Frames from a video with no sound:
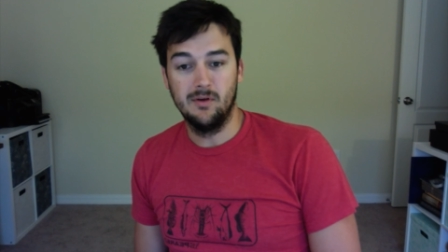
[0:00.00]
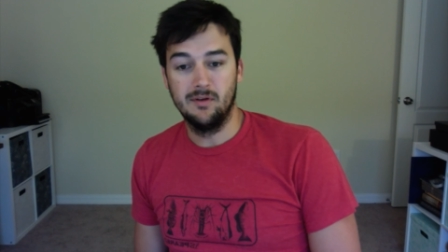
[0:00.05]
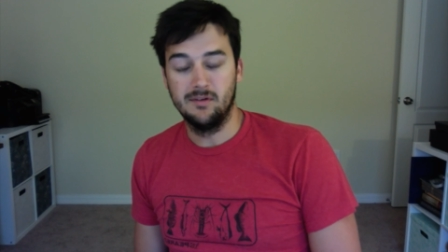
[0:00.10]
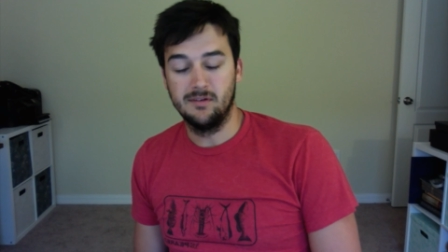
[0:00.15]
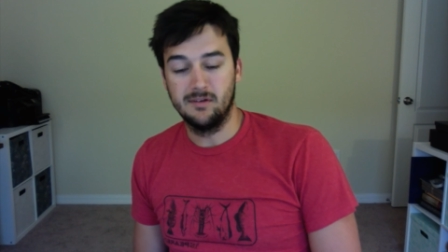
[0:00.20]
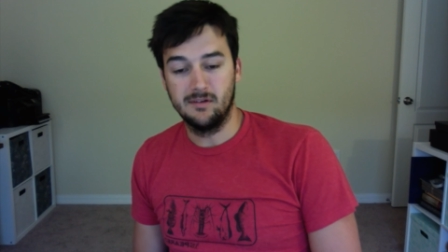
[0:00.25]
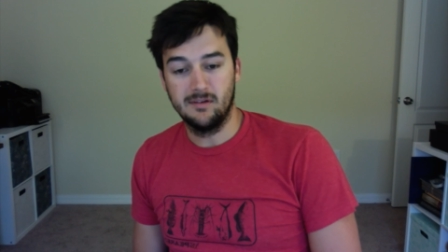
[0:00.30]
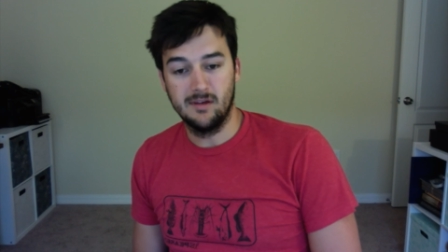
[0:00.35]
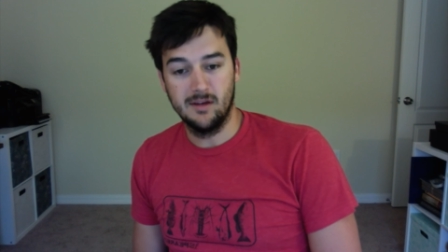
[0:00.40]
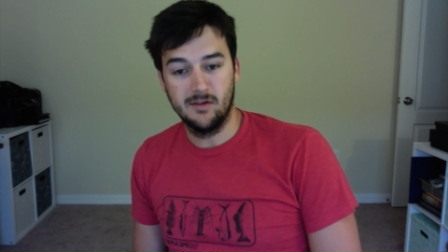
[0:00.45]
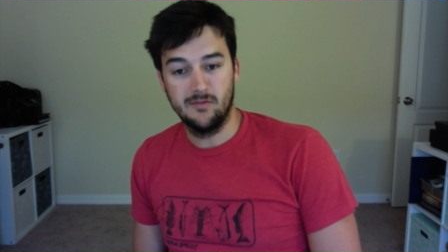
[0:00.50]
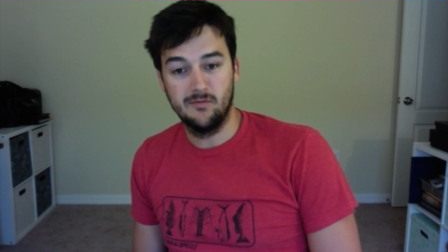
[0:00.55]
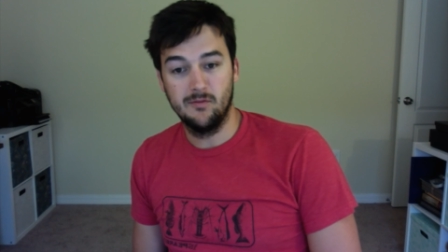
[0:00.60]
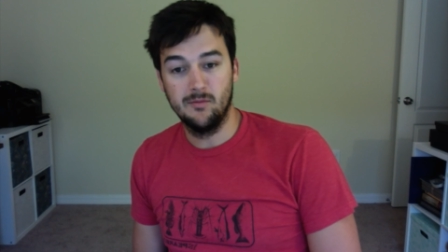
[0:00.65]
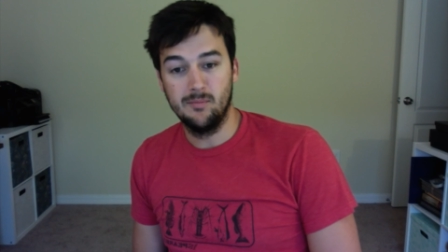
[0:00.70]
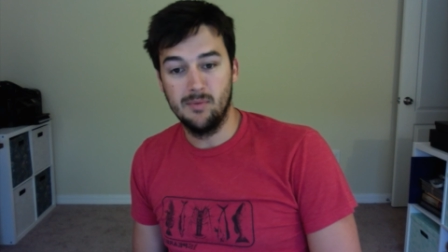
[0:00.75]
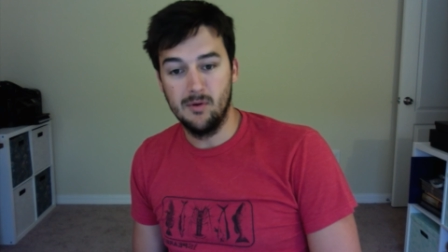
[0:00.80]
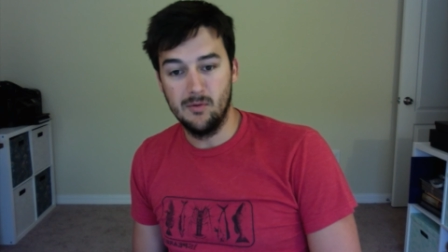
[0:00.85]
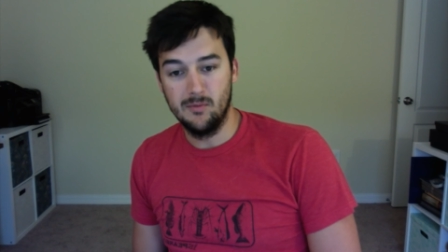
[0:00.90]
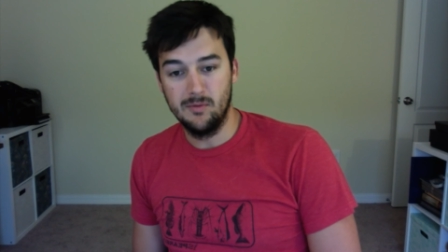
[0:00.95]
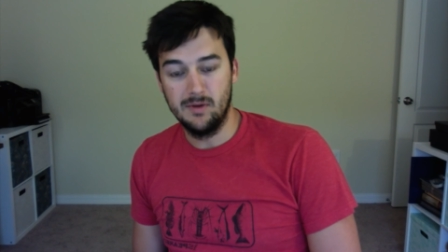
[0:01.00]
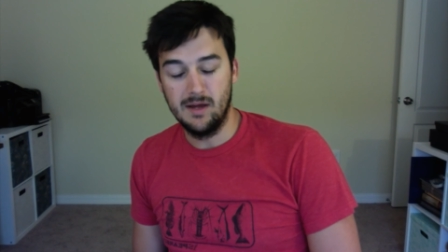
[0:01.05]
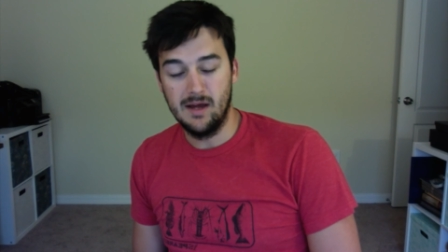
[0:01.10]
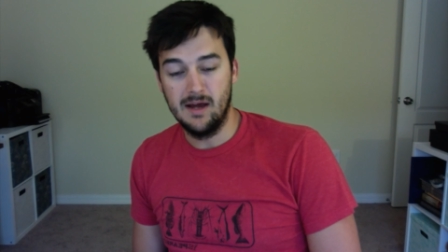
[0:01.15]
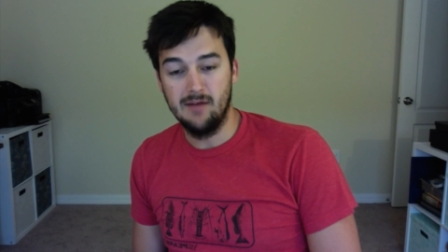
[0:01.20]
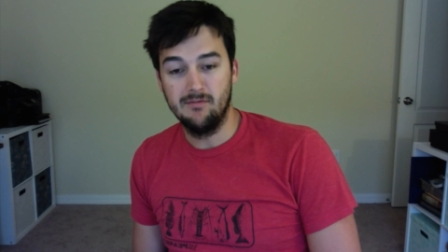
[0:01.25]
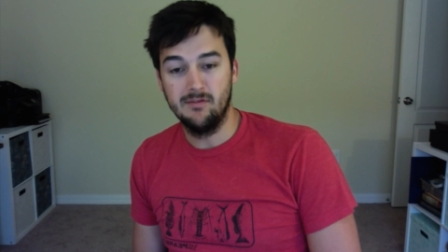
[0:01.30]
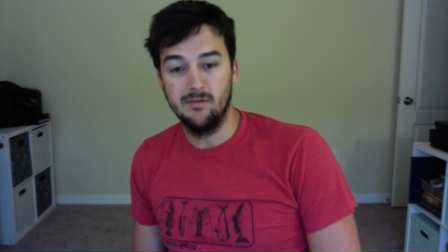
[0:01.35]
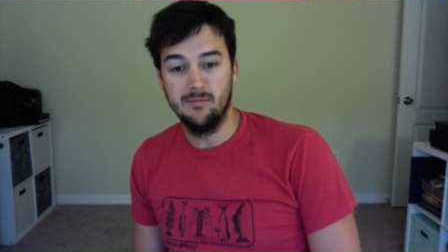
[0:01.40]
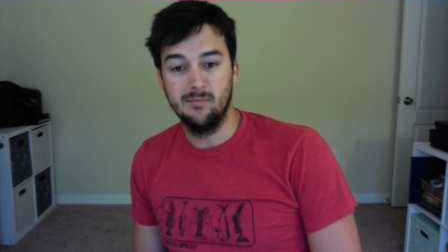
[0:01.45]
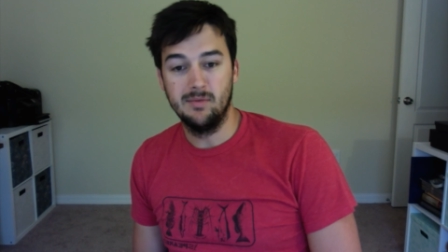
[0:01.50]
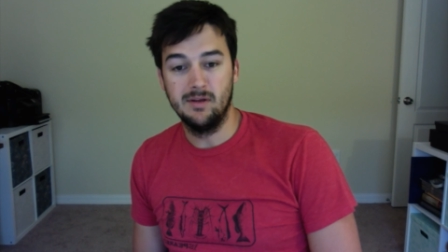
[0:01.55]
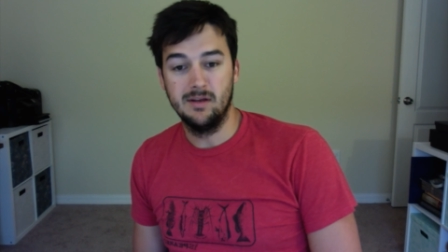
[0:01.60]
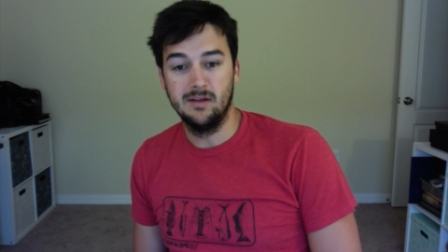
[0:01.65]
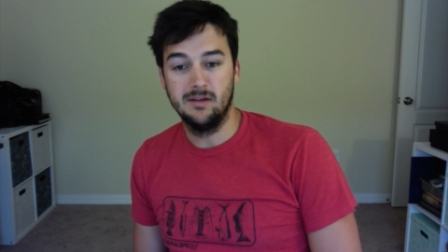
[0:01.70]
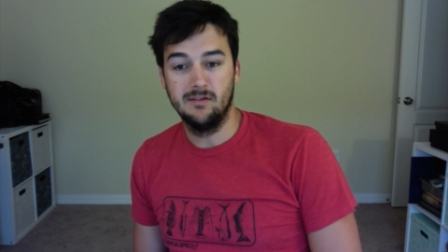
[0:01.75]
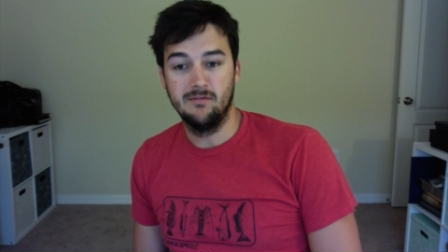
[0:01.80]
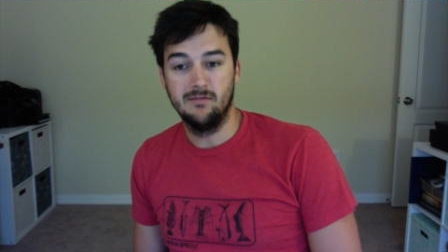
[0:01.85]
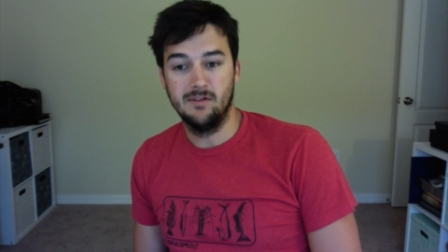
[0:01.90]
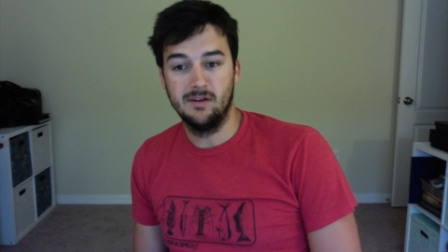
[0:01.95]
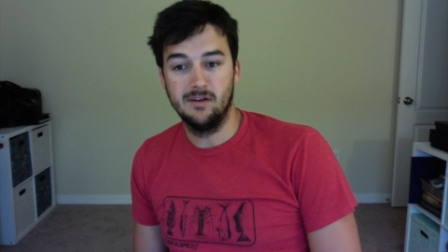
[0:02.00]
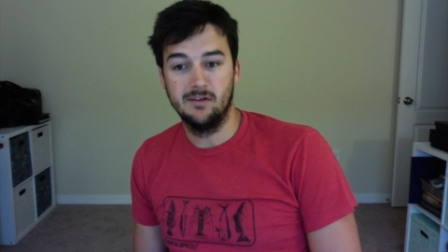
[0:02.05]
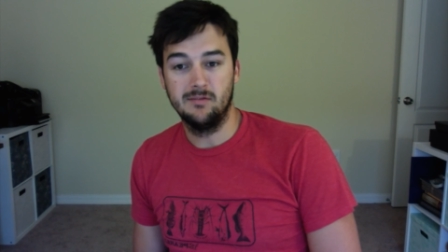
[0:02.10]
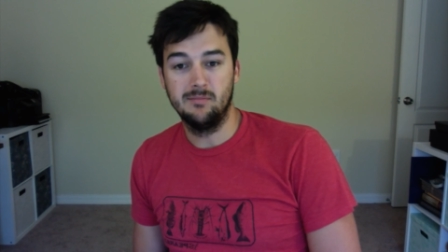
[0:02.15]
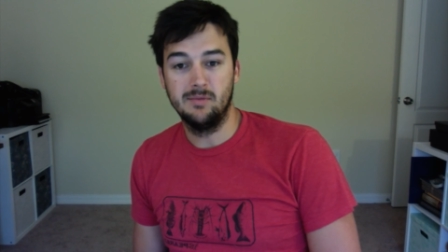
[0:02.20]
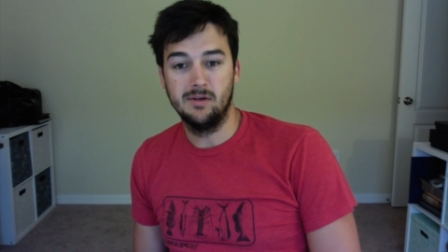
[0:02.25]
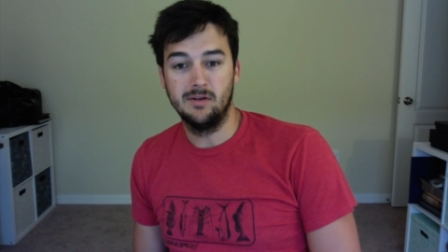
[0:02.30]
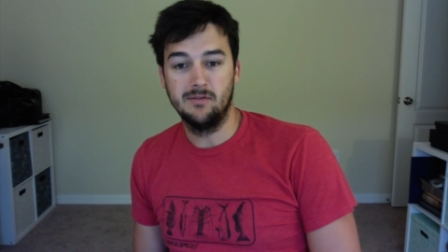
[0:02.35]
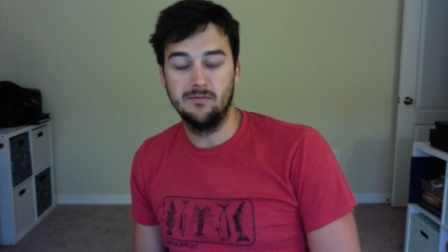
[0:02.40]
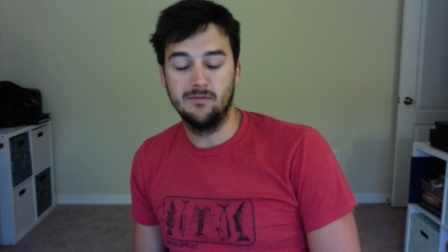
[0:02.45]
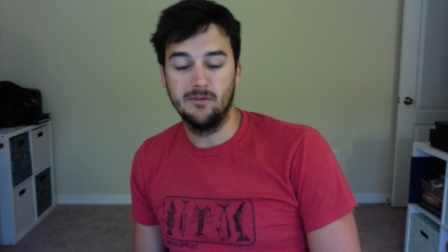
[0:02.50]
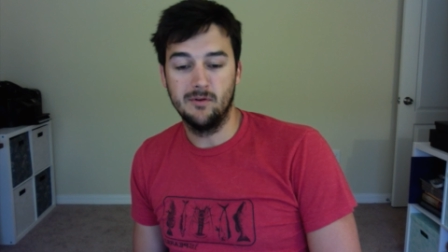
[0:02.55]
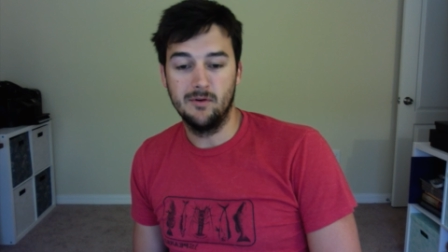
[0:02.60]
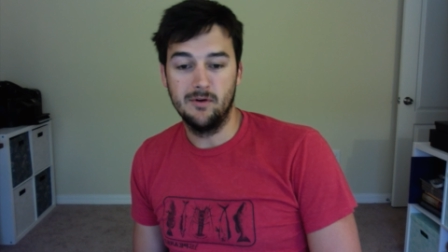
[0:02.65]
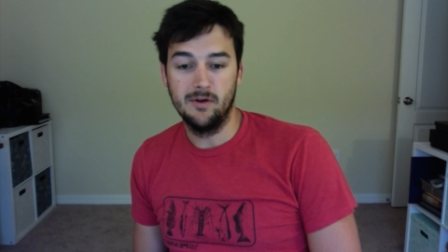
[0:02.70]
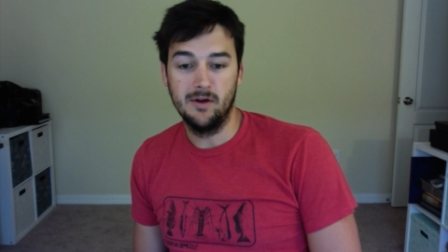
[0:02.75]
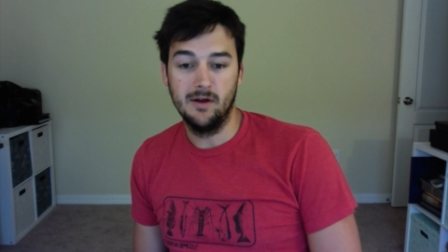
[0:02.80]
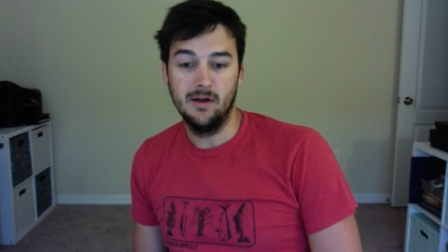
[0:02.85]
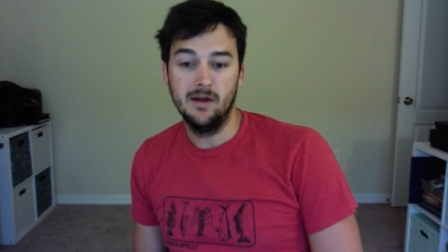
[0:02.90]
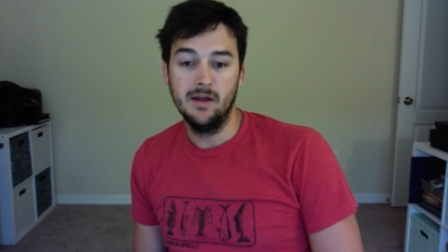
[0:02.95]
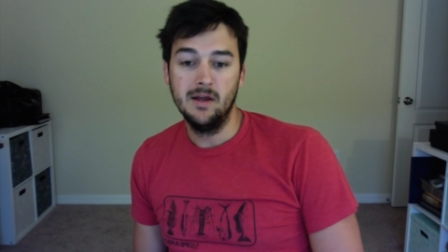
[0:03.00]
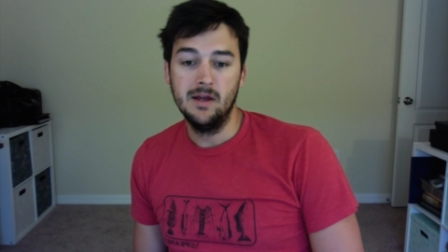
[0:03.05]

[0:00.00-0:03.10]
a successful boat dive in Venice Beach, Florida.